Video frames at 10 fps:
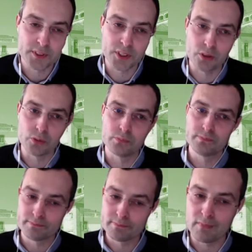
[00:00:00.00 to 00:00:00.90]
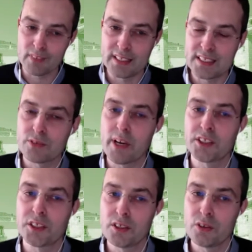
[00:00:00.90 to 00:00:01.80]
So this
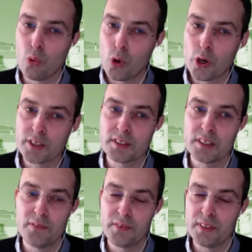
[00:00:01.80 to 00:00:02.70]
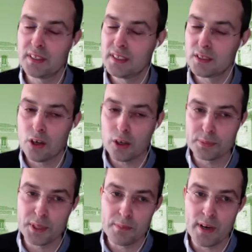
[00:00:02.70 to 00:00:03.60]
strategy works if it is
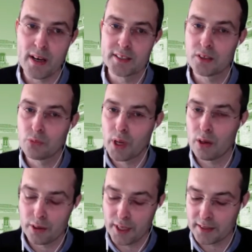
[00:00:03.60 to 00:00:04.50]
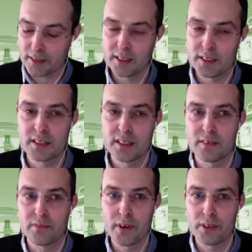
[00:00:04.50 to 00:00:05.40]
optimized and well oriented. It's
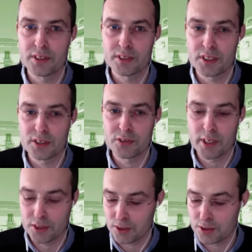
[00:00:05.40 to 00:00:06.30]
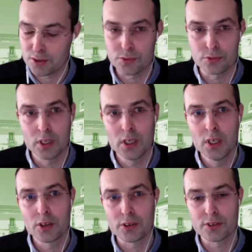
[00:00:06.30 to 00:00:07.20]
a very interesting strategy to
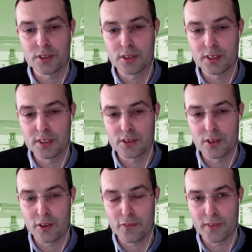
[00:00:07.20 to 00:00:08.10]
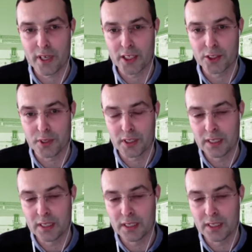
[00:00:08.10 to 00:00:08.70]
consider in the north of the country.